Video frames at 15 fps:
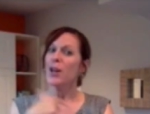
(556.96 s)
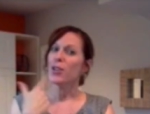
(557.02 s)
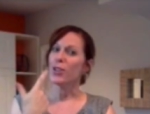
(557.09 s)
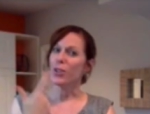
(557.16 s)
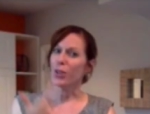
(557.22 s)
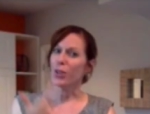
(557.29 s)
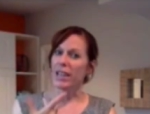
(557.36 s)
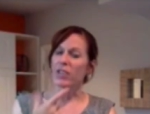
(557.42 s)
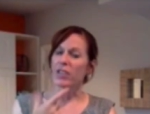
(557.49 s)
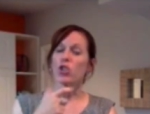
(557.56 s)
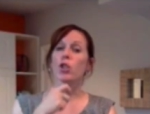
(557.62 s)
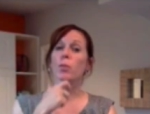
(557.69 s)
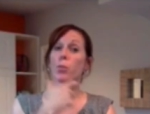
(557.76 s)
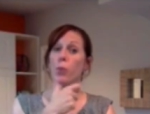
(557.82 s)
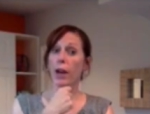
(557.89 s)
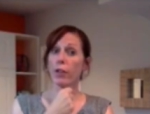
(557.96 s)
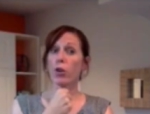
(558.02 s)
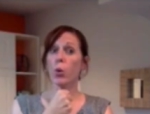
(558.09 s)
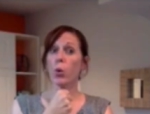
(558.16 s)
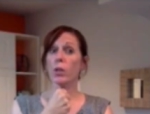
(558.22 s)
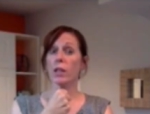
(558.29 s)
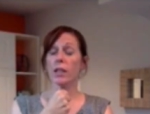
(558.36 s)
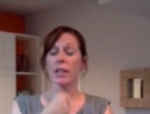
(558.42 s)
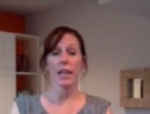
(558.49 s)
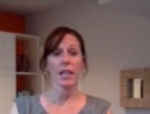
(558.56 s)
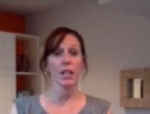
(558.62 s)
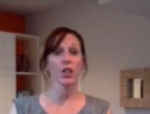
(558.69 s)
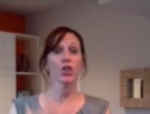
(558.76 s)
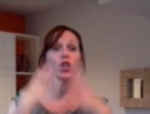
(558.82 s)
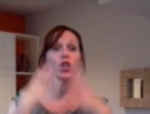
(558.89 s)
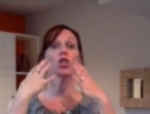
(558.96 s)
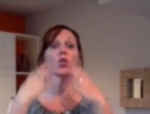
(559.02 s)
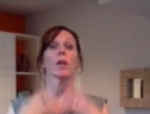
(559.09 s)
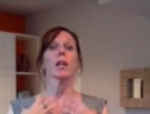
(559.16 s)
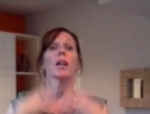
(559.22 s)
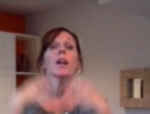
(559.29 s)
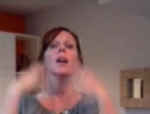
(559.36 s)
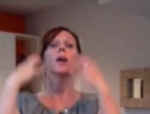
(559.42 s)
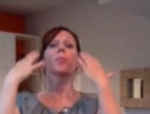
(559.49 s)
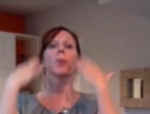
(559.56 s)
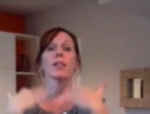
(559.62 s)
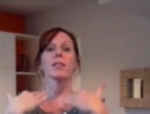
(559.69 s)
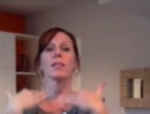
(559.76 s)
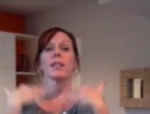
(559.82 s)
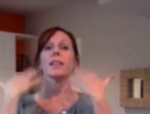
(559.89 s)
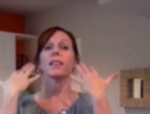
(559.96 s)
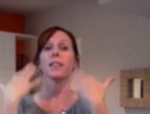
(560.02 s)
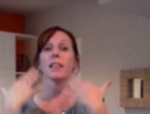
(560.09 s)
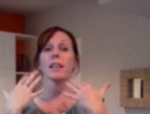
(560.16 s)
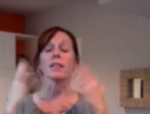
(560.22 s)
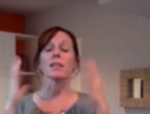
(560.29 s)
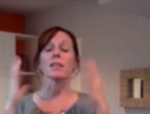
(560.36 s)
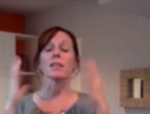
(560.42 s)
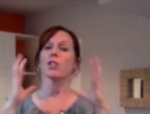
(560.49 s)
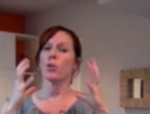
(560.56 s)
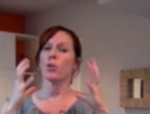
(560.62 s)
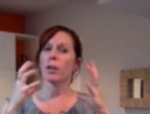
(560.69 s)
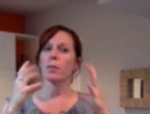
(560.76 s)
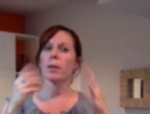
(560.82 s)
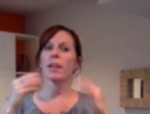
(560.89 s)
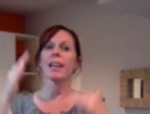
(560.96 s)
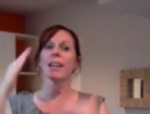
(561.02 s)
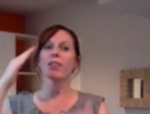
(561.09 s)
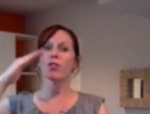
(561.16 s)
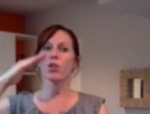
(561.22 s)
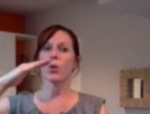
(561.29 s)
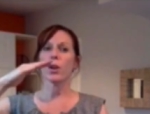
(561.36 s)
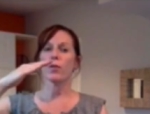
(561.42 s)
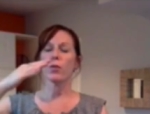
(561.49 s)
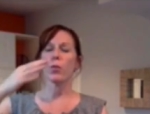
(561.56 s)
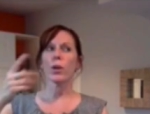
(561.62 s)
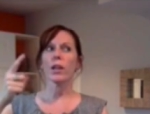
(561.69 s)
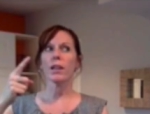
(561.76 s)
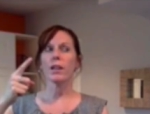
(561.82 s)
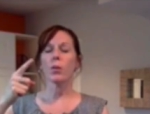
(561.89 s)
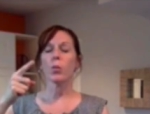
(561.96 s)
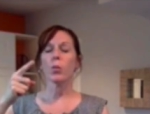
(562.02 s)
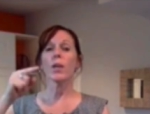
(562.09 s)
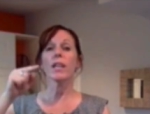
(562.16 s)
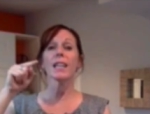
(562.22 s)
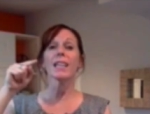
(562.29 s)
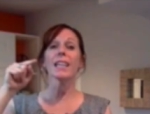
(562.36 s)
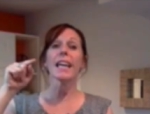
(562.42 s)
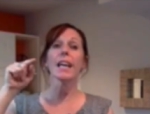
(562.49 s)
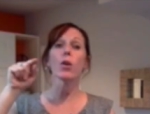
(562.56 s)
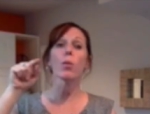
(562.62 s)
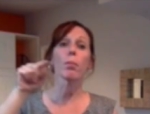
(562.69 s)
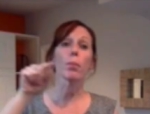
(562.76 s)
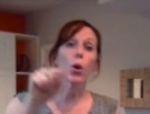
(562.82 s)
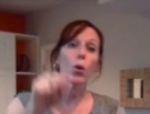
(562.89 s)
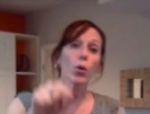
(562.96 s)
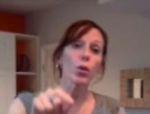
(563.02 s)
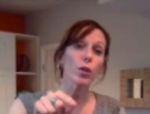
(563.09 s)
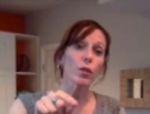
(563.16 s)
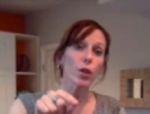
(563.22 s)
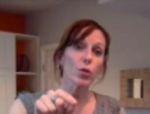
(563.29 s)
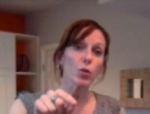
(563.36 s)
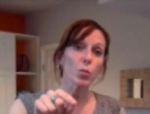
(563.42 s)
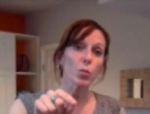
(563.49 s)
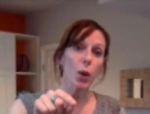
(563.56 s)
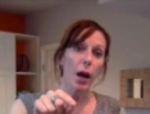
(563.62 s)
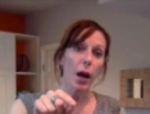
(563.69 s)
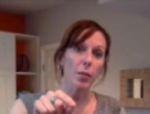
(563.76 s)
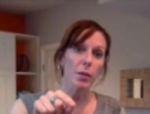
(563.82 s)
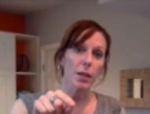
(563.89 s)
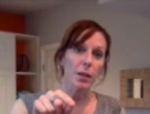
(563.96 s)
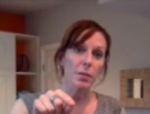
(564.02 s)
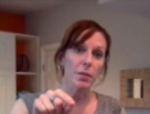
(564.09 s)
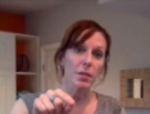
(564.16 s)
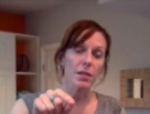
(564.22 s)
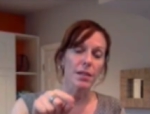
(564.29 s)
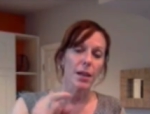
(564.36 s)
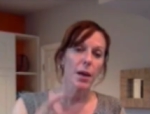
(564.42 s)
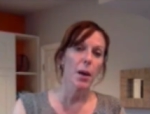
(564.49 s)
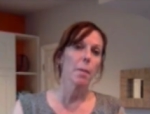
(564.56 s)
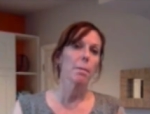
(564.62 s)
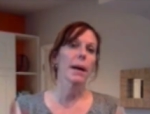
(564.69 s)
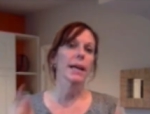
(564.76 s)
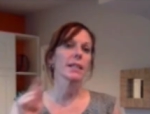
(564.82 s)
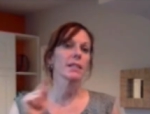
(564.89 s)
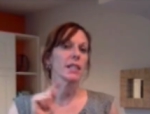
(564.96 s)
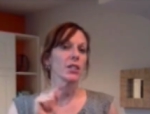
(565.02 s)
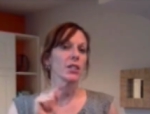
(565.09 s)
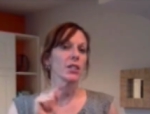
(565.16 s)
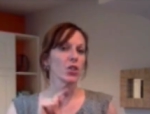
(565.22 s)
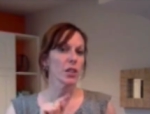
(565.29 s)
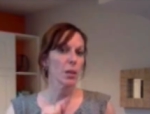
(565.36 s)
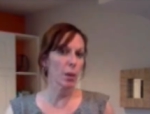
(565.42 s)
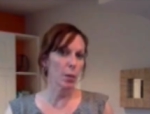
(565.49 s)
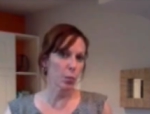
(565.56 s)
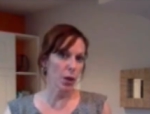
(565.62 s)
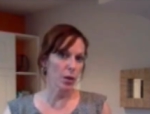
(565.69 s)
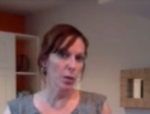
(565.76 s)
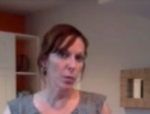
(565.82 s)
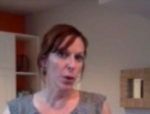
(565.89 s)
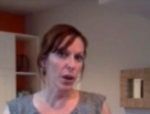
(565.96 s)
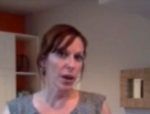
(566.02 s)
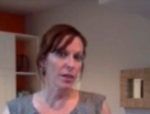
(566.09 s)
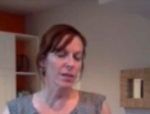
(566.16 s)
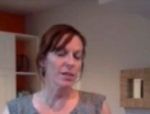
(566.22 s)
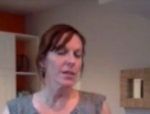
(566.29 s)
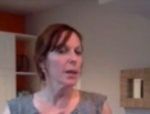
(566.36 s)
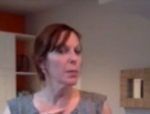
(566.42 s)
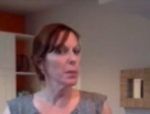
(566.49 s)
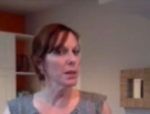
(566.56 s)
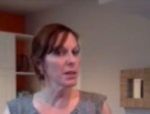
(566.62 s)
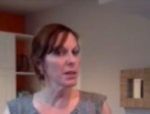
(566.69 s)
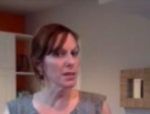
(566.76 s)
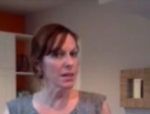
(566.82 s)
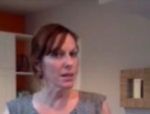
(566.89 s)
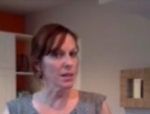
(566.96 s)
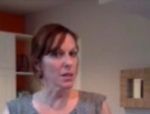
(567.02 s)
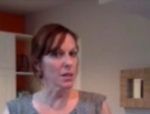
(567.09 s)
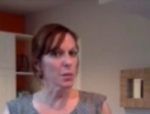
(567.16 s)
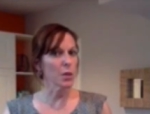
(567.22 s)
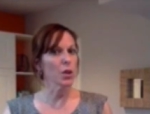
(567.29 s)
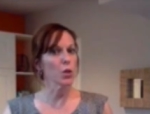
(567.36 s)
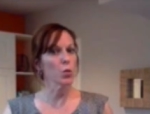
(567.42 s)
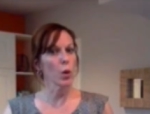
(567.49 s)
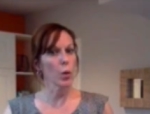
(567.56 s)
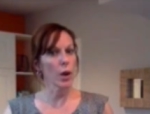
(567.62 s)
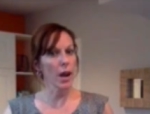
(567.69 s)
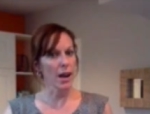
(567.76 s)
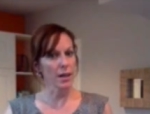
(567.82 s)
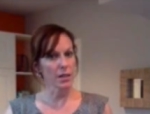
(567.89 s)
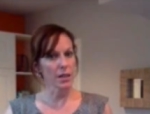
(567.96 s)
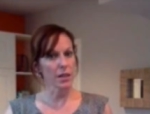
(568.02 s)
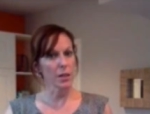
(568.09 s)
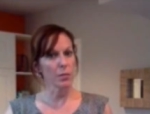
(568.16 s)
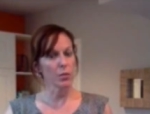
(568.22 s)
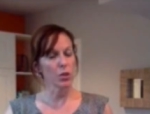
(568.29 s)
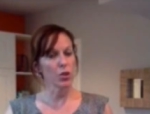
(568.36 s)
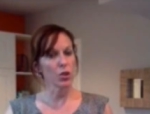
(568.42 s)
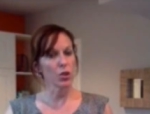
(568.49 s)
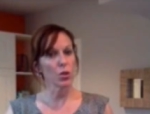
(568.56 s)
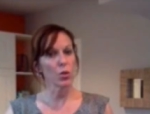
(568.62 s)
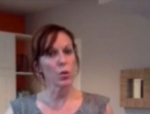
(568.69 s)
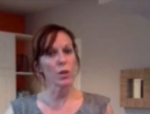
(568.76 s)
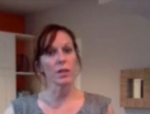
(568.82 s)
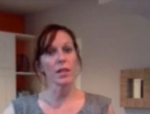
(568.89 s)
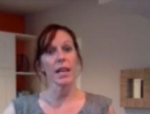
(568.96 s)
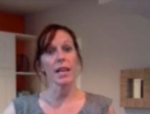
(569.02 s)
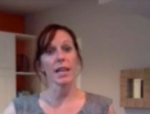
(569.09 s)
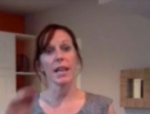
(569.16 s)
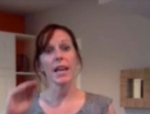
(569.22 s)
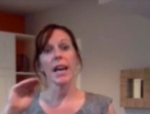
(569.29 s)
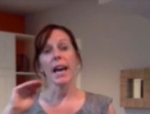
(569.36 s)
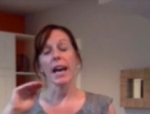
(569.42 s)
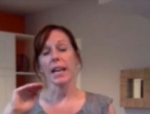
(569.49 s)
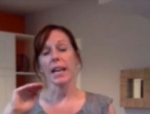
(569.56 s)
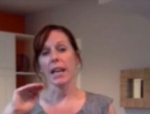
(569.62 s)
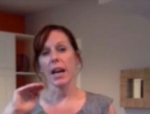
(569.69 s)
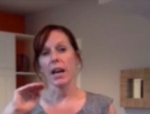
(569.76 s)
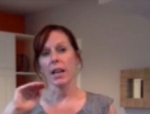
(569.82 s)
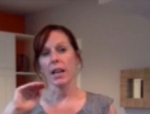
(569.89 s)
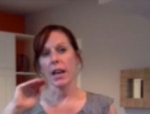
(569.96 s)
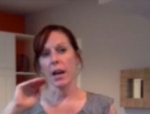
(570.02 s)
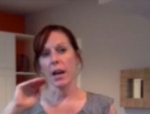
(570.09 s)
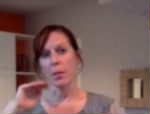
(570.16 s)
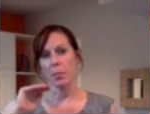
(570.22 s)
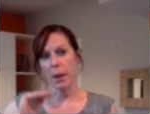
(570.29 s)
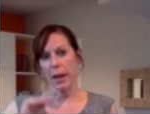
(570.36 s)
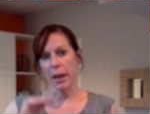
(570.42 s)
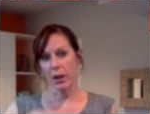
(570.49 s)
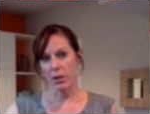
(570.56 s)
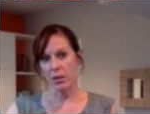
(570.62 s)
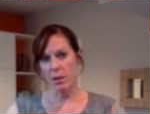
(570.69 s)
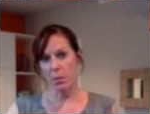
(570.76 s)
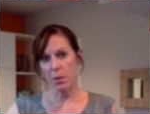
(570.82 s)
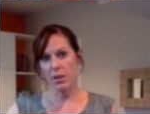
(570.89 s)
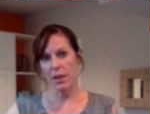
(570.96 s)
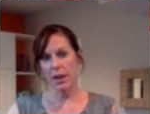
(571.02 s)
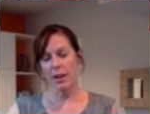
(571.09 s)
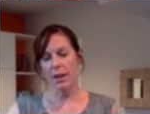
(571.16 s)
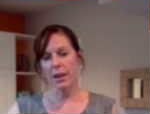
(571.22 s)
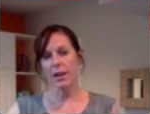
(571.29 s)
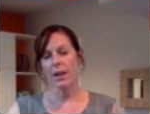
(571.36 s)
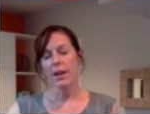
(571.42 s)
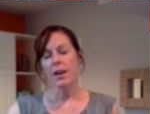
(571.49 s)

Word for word: you know, is she breath holding then? Is she doing breaths like this? You know what I mean? And so if we we can nail both of those problems by teaching them umbrella breaths and pistons, because what we're asking them to do is take an, an a parasympathetic